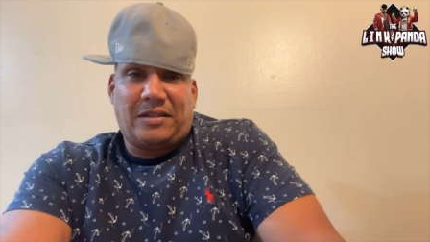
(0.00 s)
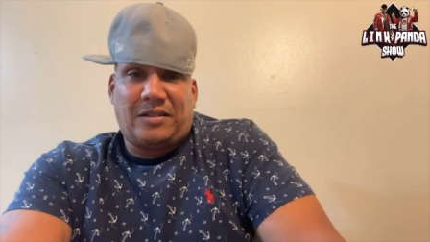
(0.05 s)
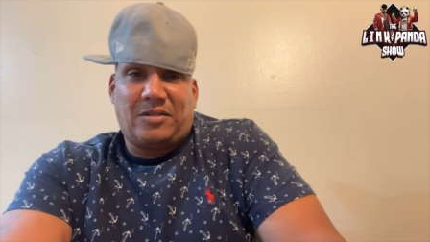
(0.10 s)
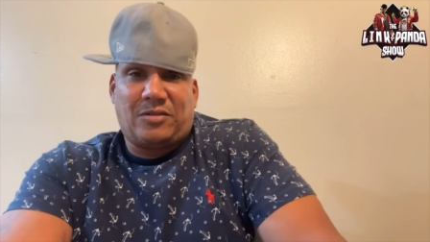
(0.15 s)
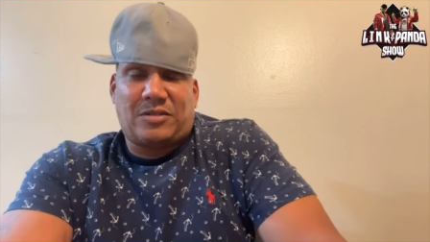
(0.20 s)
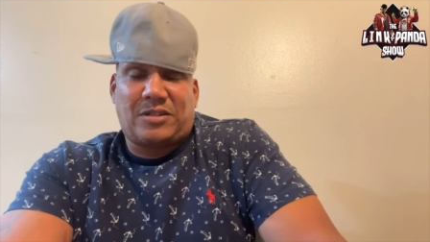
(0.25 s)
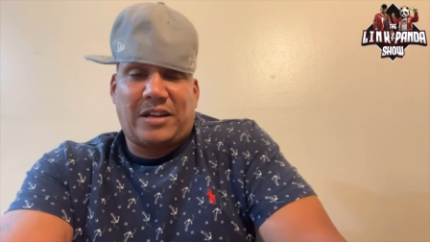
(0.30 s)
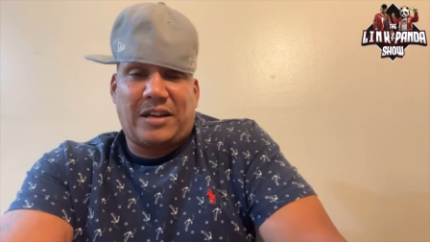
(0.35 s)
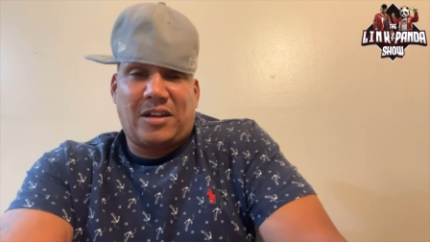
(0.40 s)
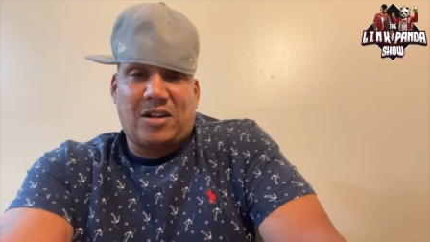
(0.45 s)

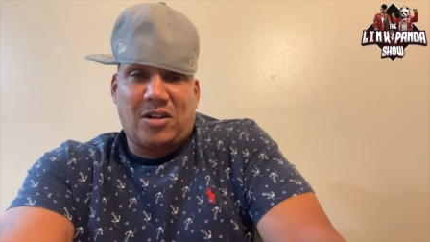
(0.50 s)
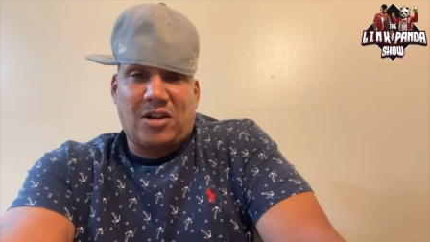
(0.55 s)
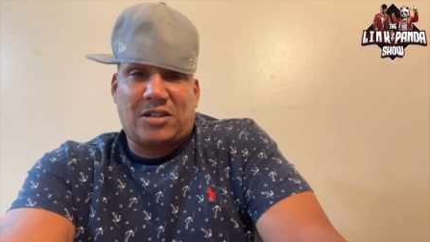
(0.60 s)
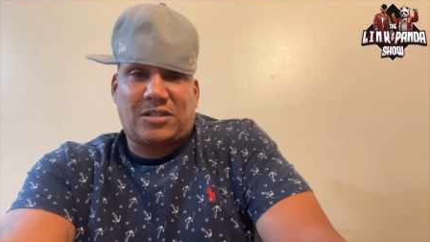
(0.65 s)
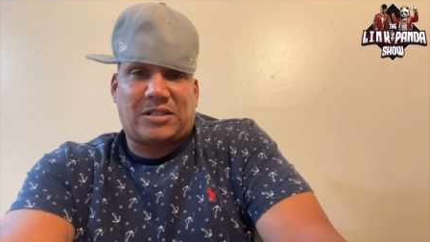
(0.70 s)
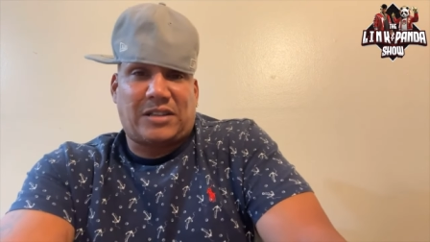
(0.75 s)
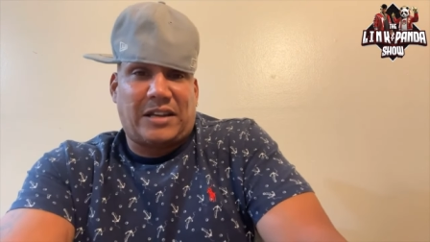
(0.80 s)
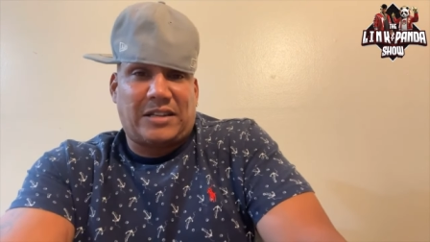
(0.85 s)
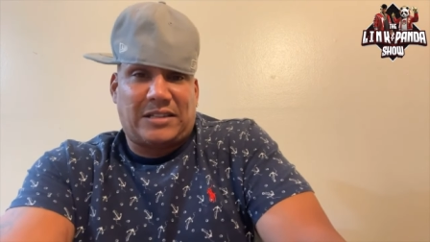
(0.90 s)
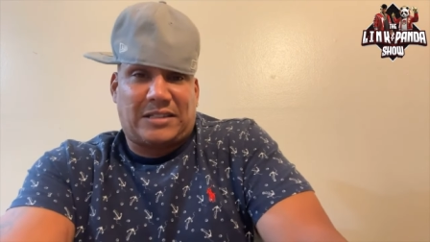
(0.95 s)
you know, saying
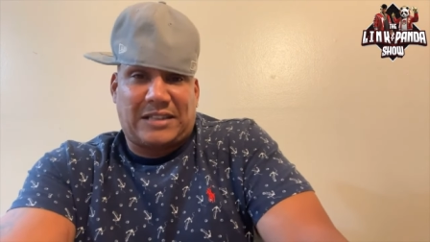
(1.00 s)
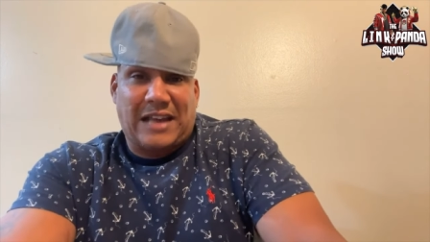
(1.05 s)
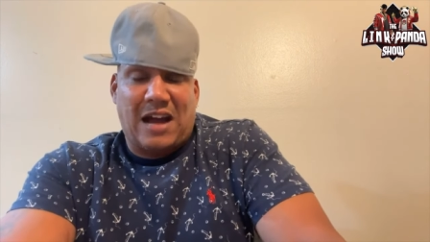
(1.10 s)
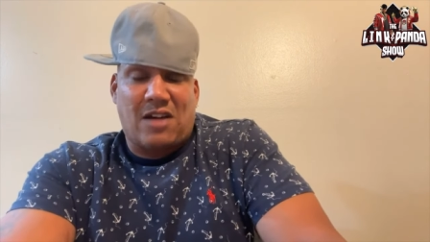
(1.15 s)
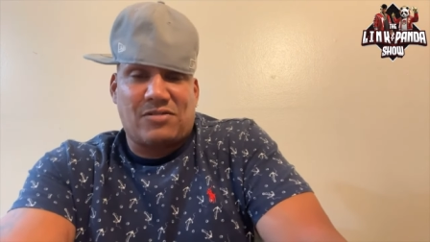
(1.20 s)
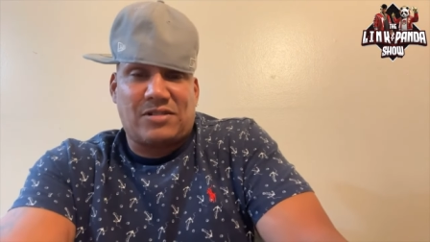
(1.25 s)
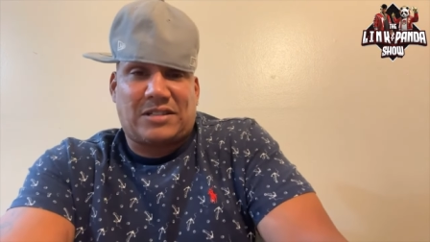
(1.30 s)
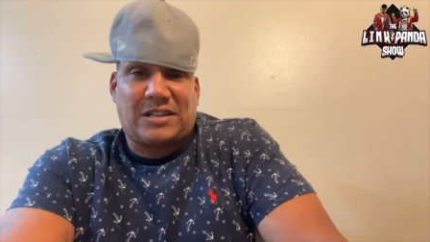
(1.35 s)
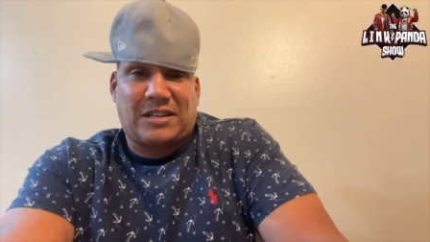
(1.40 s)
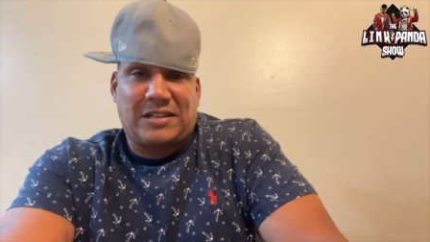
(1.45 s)
looks and
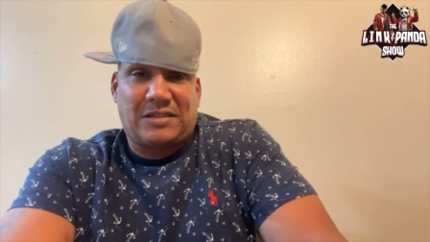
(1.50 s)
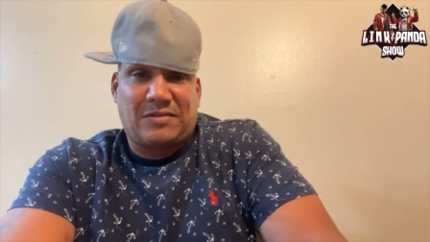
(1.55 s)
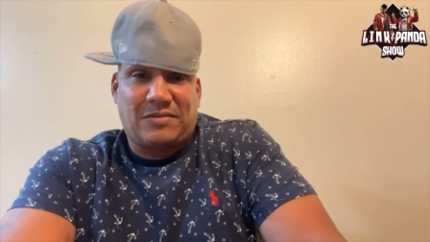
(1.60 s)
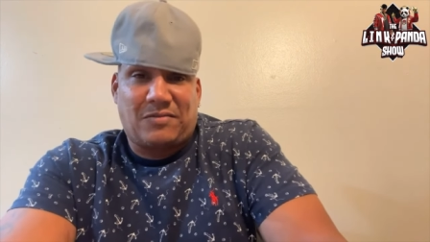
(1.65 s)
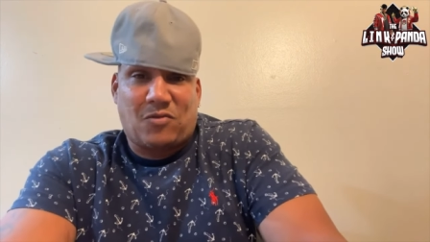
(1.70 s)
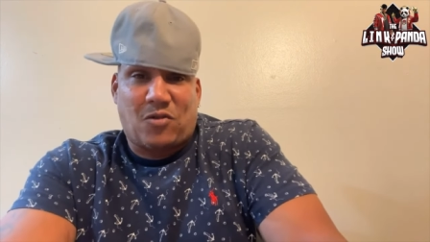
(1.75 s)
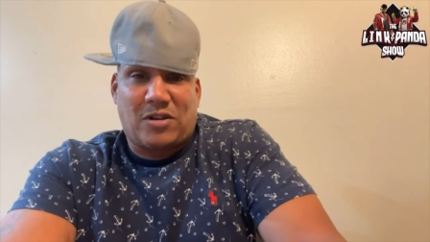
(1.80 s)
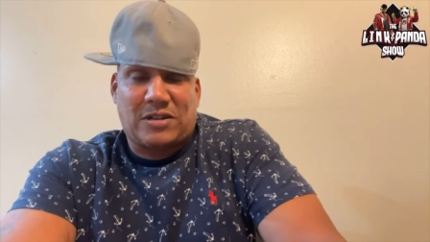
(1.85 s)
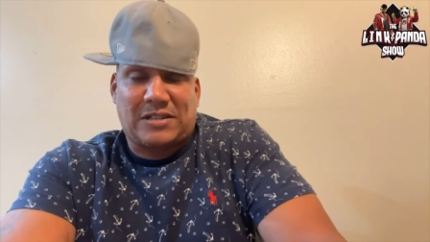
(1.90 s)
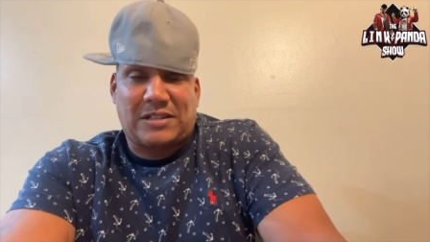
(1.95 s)
sounds and
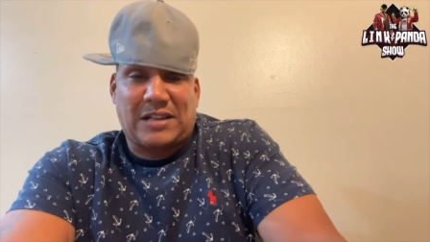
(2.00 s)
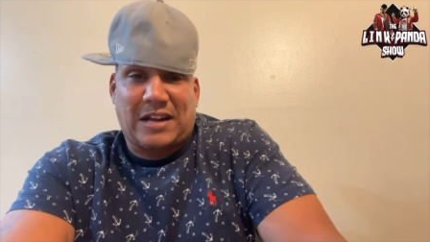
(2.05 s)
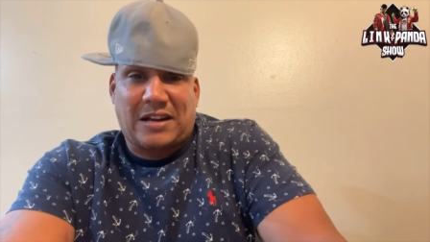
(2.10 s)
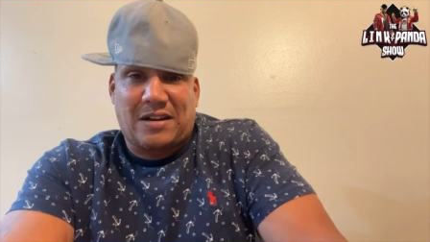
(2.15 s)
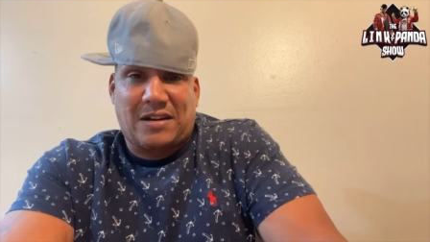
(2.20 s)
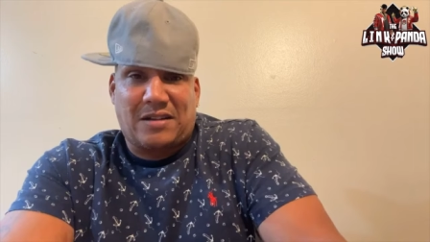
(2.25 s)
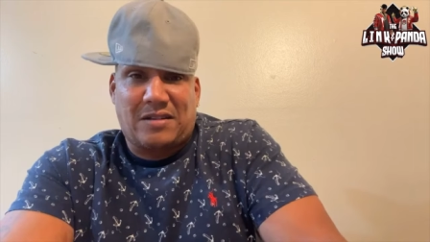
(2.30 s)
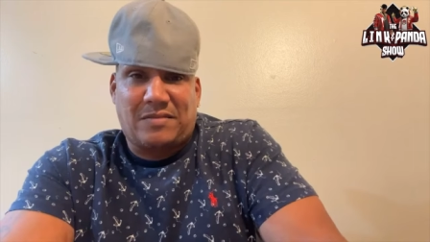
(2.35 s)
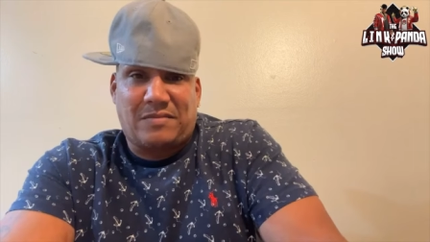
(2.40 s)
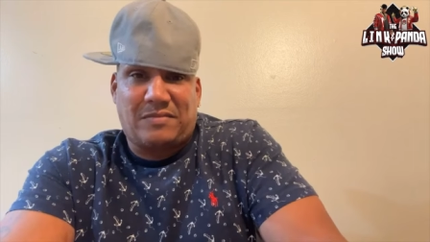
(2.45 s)
walks
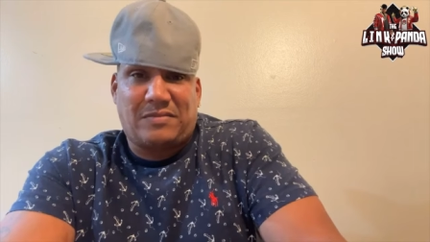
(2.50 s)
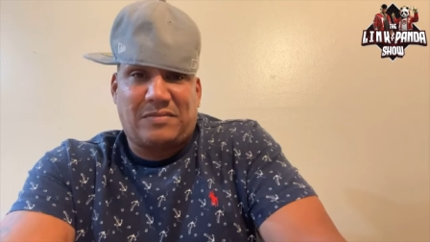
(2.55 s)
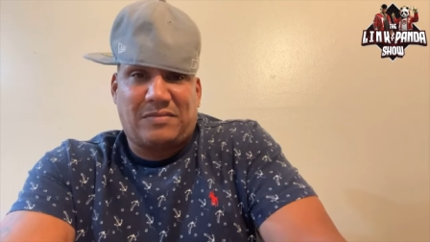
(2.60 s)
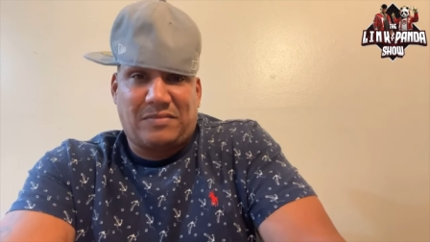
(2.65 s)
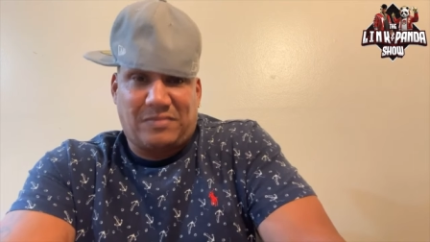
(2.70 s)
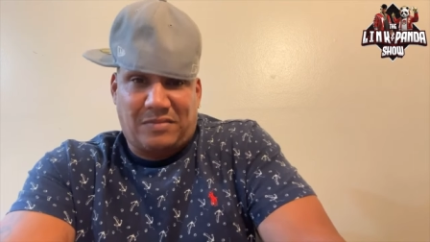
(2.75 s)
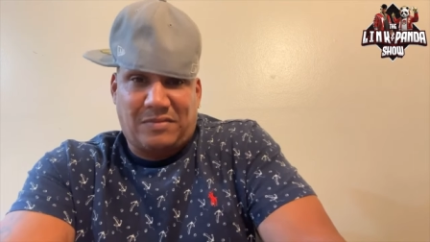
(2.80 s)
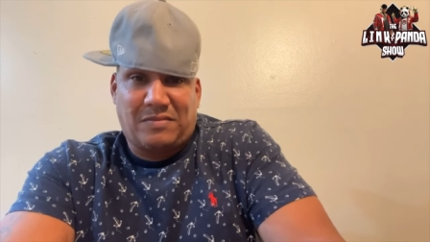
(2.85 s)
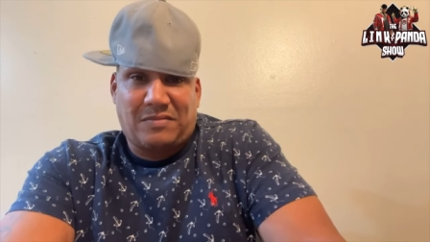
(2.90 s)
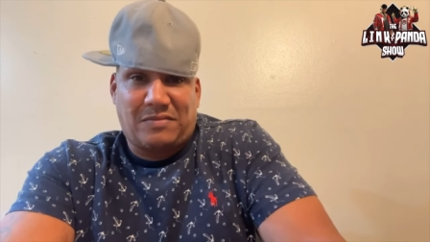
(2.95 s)
like a
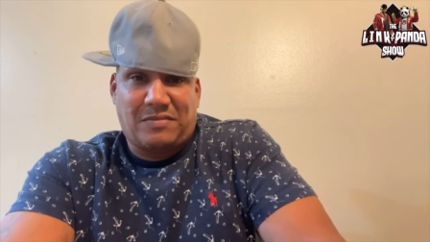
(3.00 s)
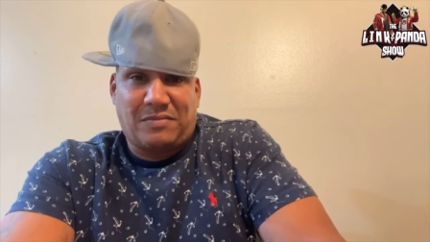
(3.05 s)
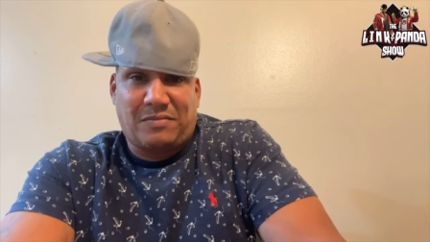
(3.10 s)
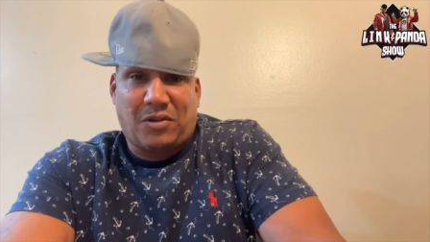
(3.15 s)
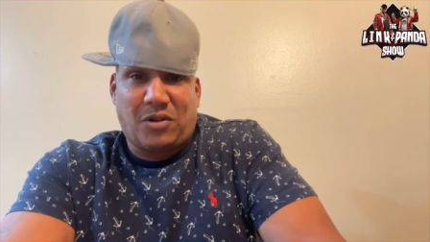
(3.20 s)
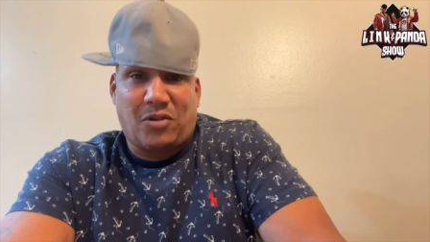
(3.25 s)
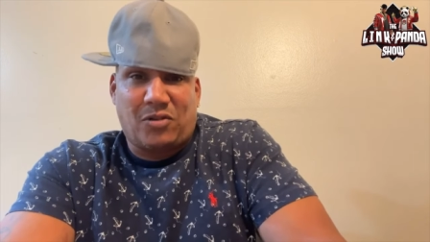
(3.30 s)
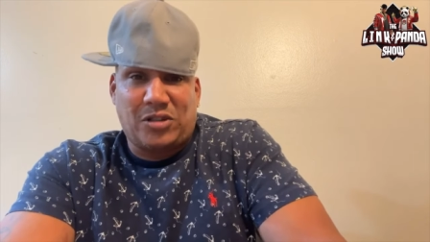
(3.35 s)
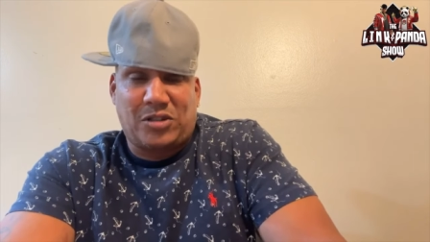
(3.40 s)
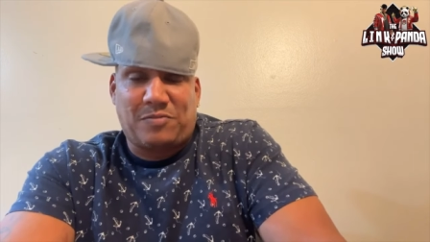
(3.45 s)

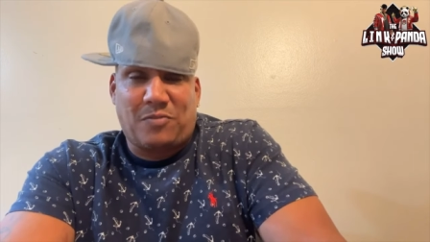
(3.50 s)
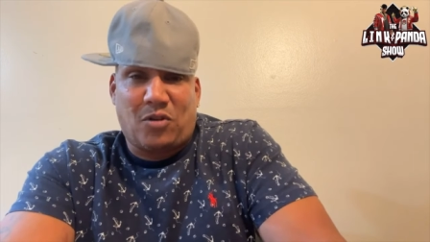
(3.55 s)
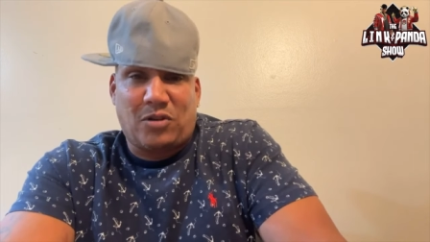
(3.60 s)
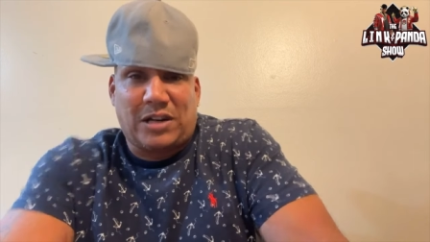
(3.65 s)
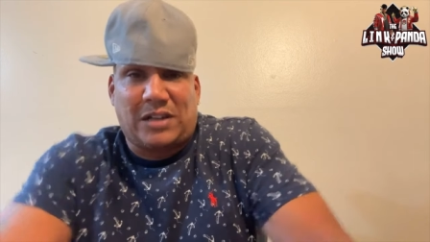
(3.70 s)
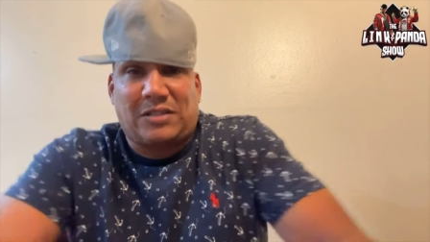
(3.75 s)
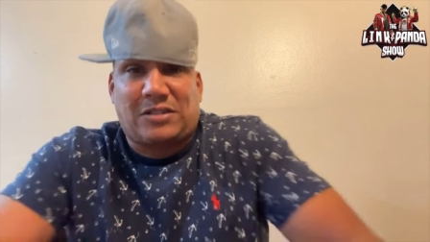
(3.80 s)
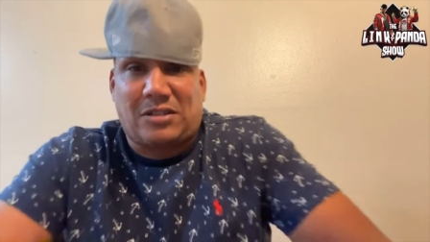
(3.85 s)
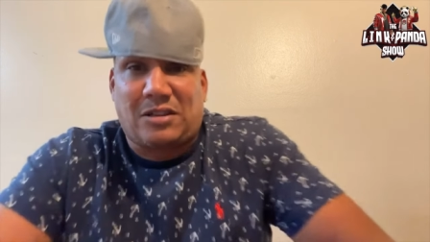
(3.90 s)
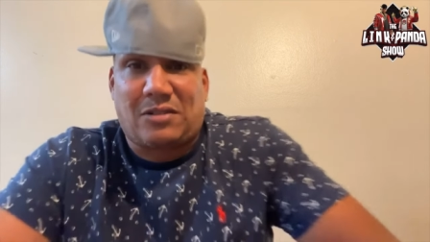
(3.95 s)
bologna
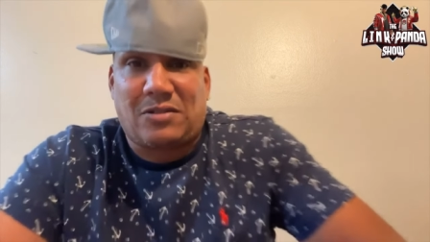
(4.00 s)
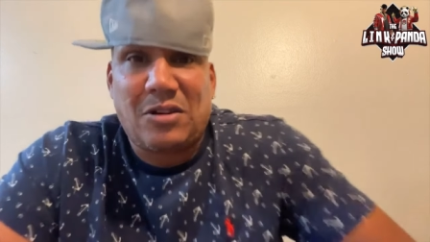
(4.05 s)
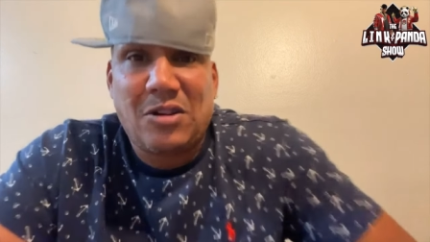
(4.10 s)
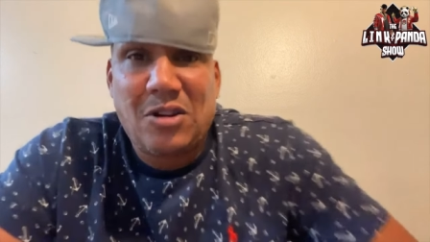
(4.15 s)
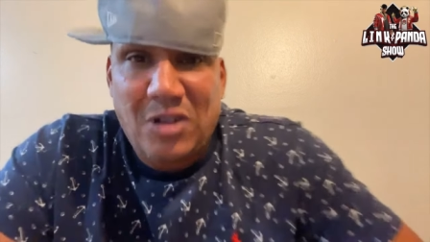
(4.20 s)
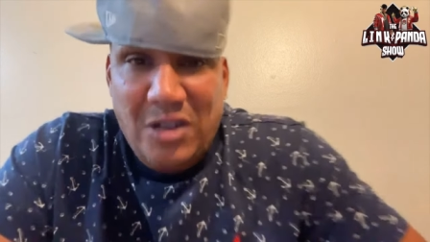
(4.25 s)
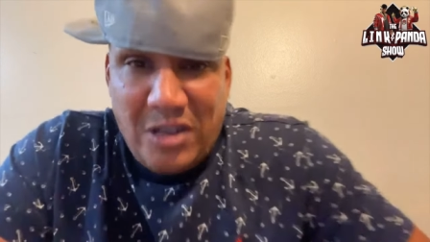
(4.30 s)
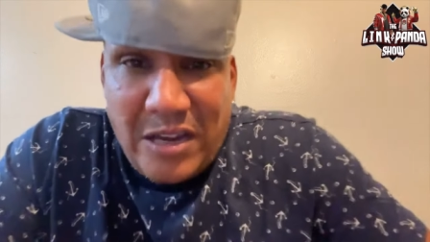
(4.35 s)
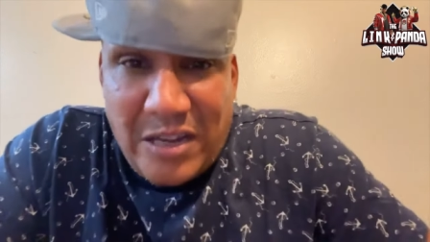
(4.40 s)
smoker, so...